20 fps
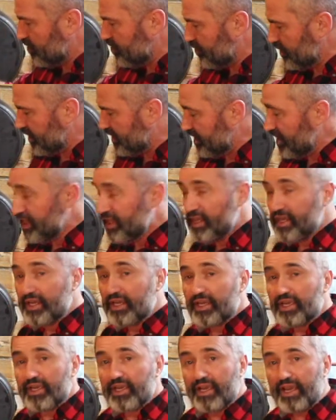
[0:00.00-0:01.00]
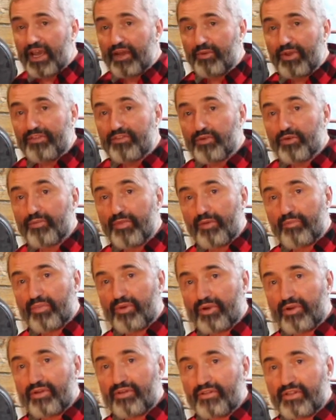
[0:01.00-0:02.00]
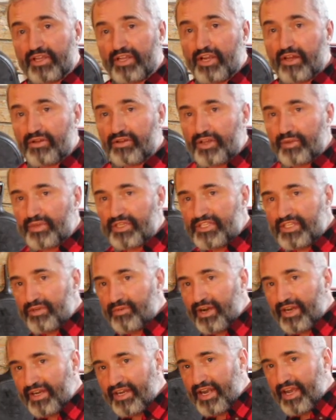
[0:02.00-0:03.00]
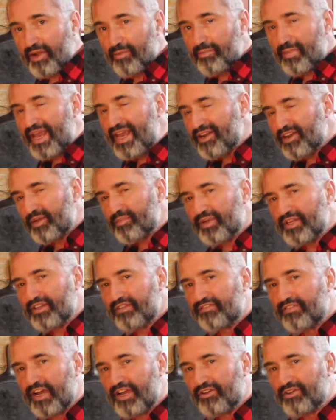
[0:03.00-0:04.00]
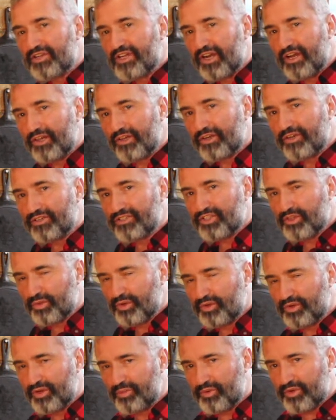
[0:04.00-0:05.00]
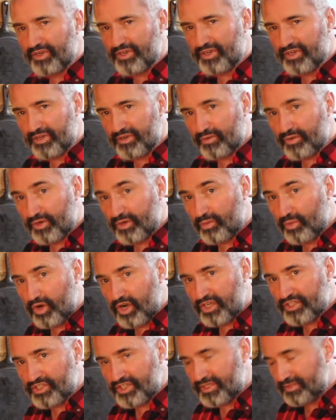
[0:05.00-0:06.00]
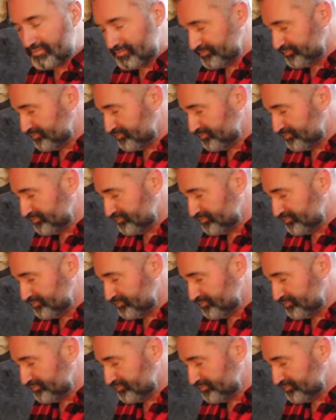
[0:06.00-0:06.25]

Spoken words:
to it. And we have to remember, the color that we see right now may not be the final color. So we're going to wash it.